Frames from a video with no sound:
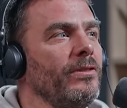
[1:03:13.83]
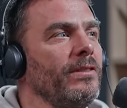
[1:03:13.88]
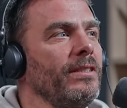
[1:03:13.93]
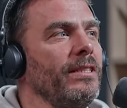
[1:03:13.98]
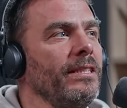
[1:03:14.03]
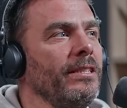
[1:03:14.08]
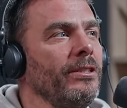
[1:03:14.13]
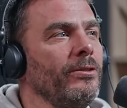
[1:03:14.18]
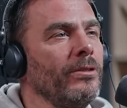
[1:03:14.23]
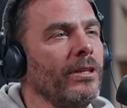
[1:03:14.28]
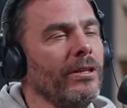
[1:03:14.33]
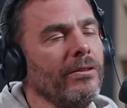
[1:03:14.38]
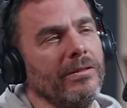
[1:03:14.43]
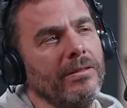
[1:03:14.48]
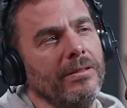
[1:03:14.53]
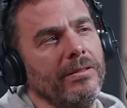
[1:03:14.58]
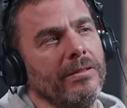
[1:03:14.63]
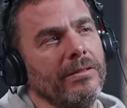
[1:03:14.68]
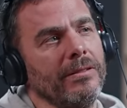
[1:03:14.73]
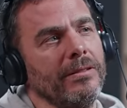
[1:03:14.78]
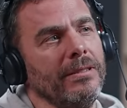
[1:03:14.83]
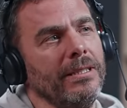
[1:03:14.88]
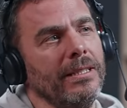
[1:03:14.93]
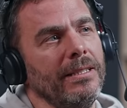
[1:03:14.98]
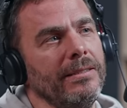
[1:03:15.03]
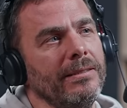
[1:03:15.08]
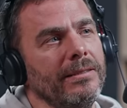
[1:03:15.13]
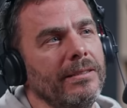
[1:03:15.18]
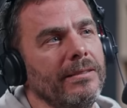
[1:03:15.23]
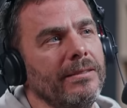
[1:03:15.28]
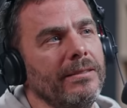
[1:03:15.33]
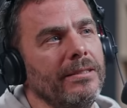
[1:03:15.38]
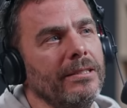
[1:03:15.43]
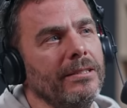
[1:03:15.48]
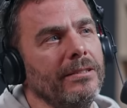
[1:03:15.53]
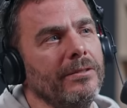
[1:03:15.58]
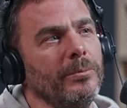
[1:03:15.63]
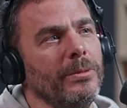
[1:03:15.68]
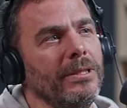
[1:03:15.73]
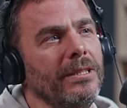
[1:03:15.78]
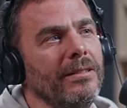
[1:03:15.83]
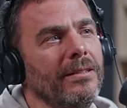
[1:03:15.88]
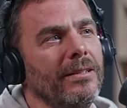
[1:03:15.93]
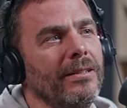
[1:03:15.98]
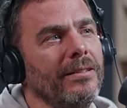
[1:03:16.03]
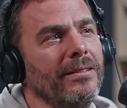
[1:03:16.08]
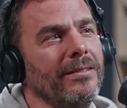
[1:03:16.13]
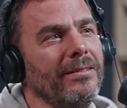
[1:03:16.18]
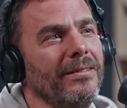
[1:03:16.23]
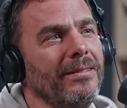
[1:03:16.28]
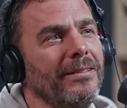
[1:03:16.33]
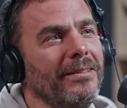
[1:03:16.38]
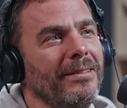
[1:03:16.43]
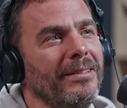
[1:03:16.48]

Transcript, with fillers: seeing you now since nearly six years, being in the